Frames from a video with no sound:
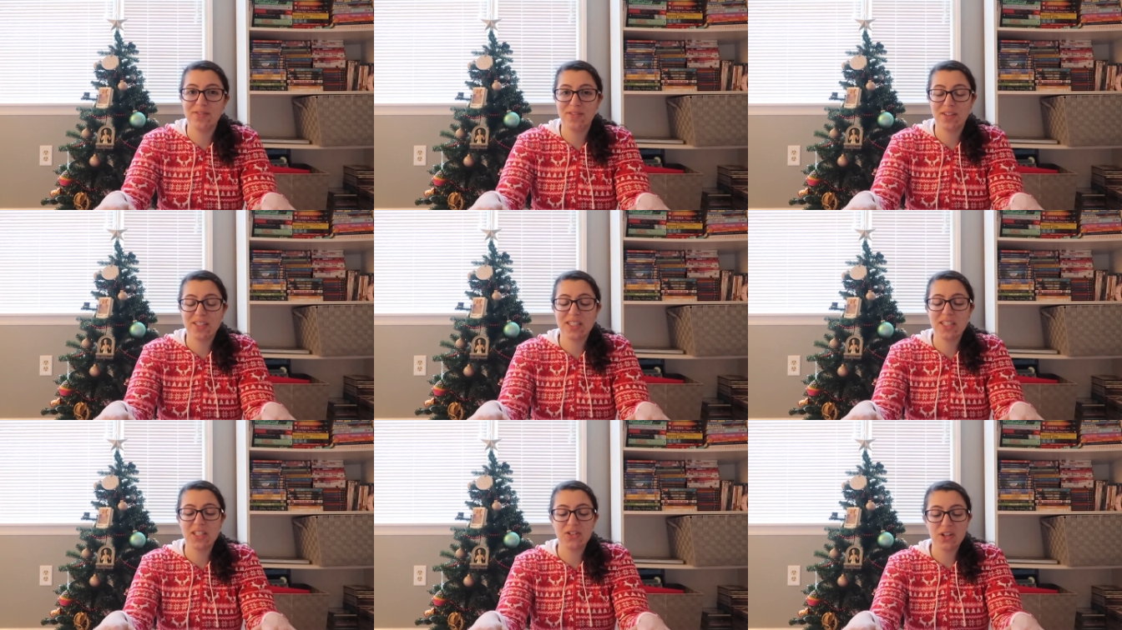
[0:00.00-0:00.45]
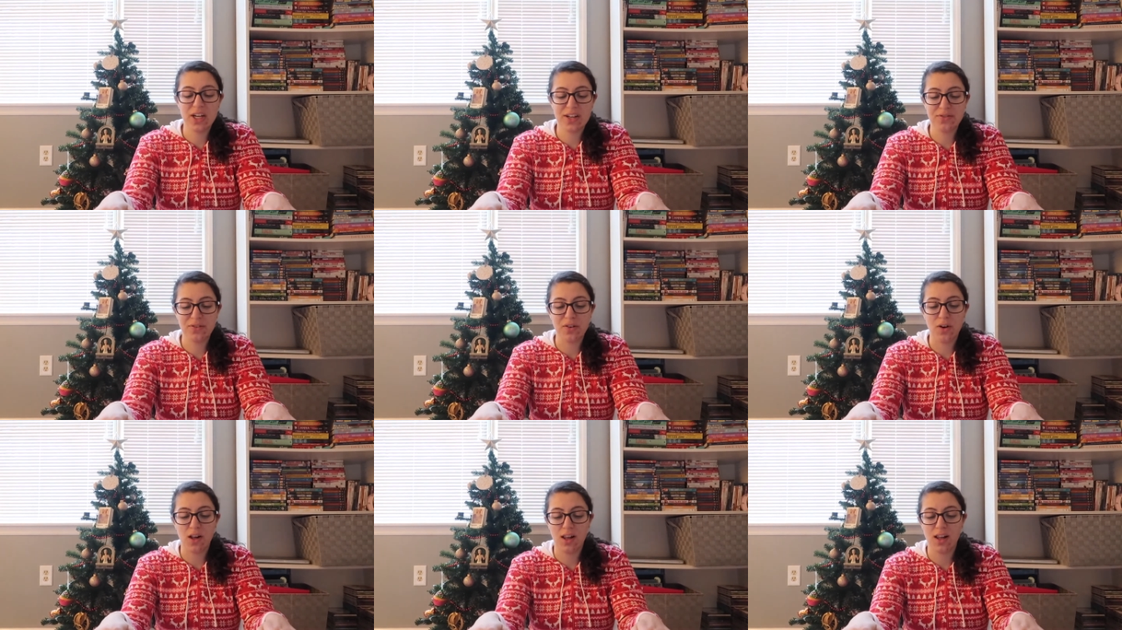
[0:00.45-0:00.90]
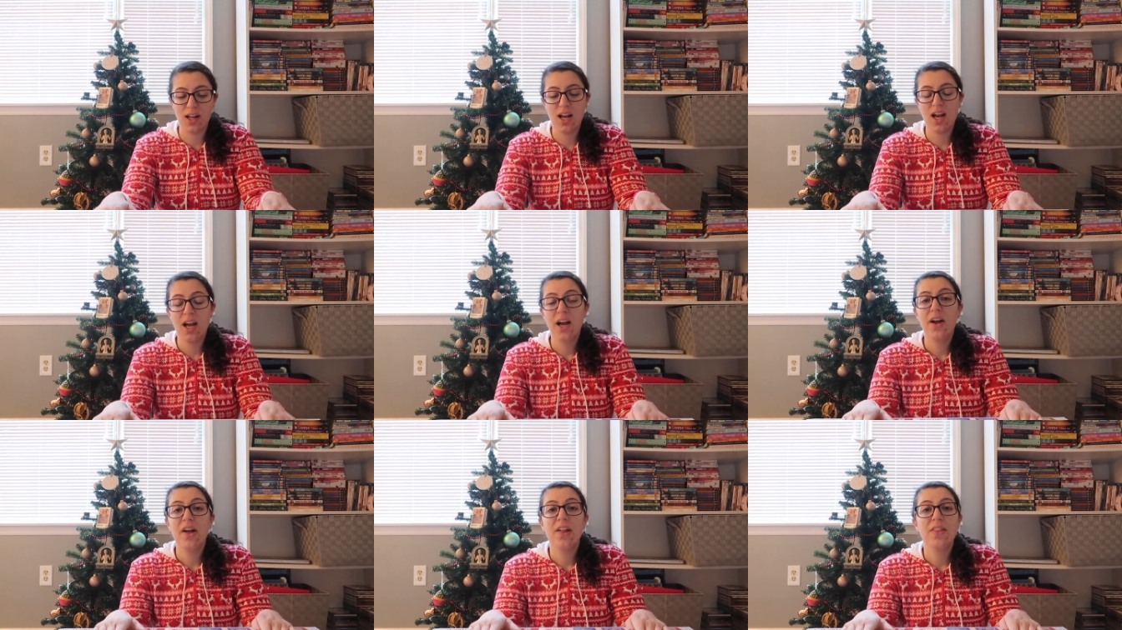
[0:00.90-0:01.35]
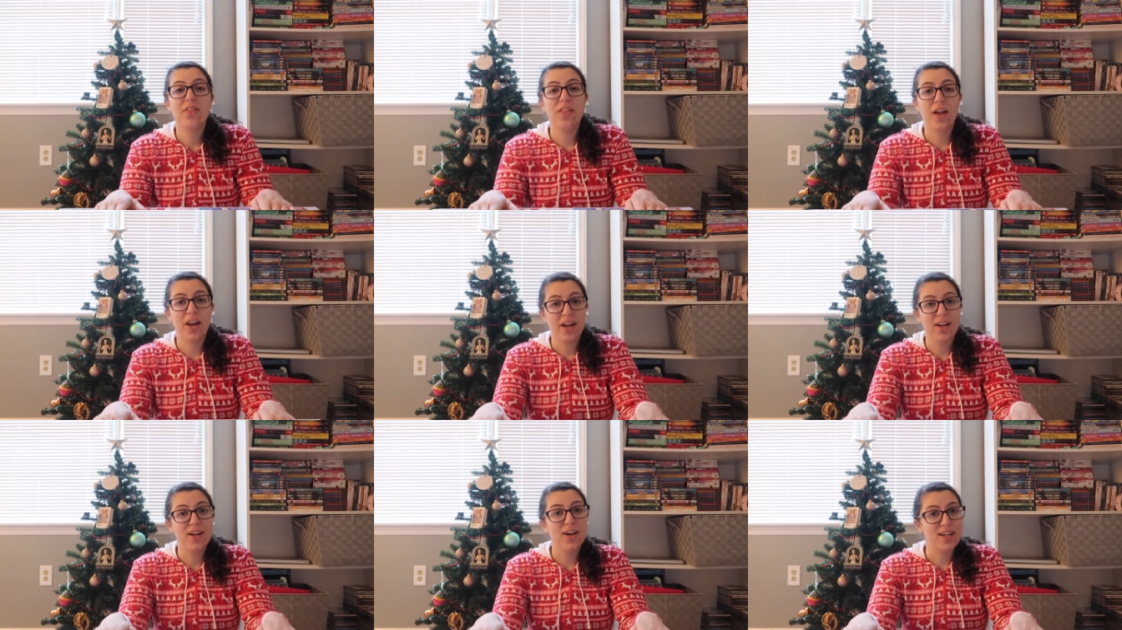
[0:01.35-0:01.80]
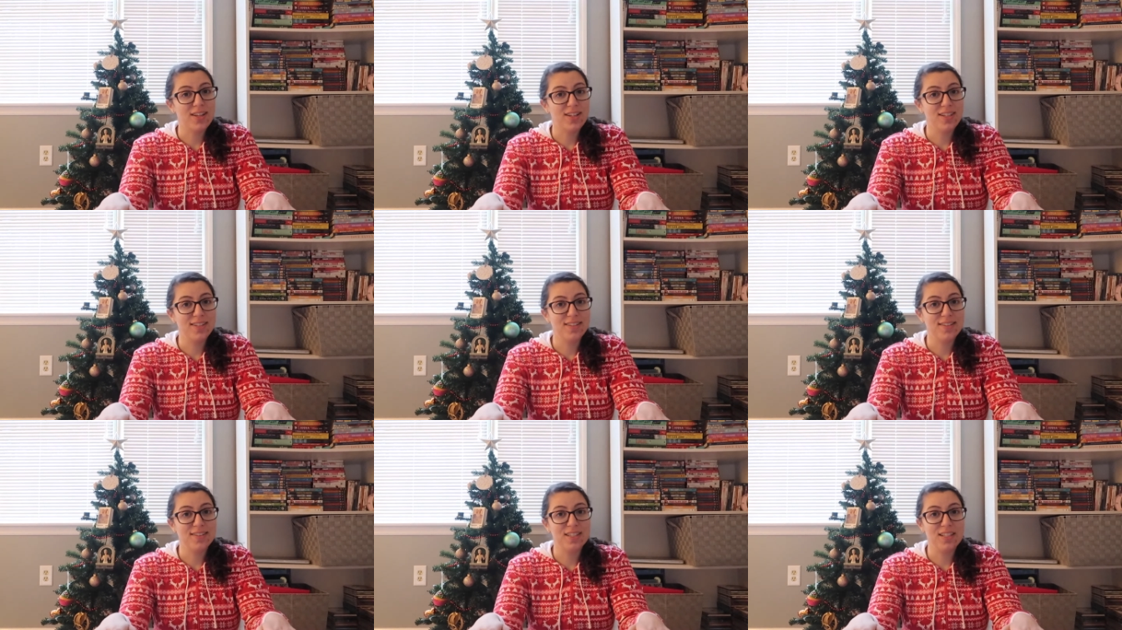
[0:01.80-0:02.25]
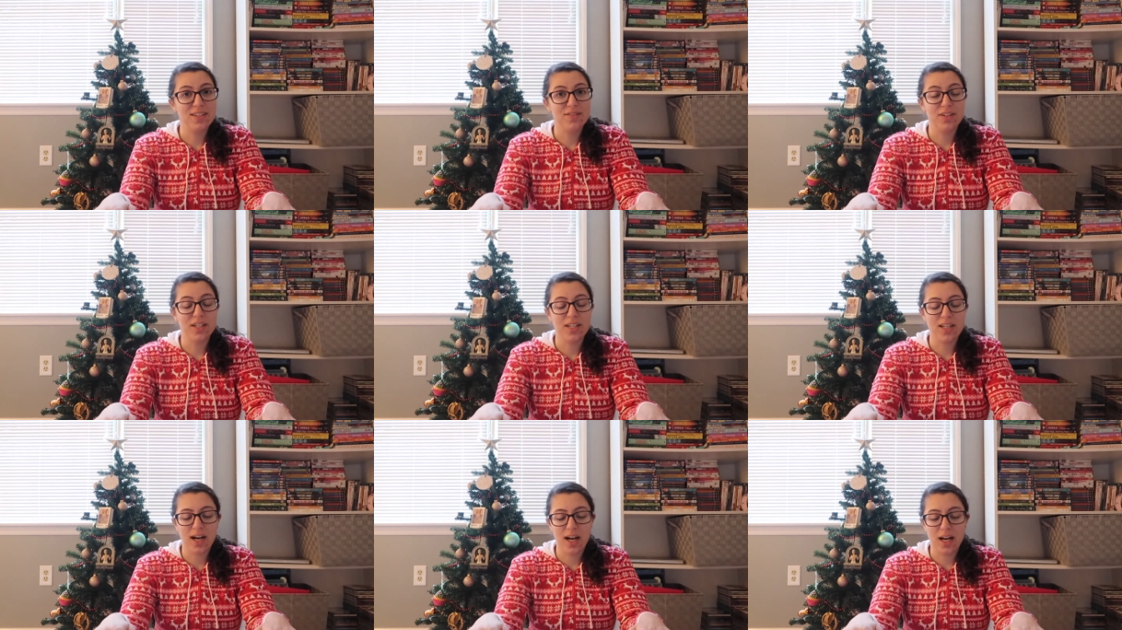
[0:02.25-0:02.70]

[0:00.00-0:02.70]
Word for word: very grateful that I got this TV.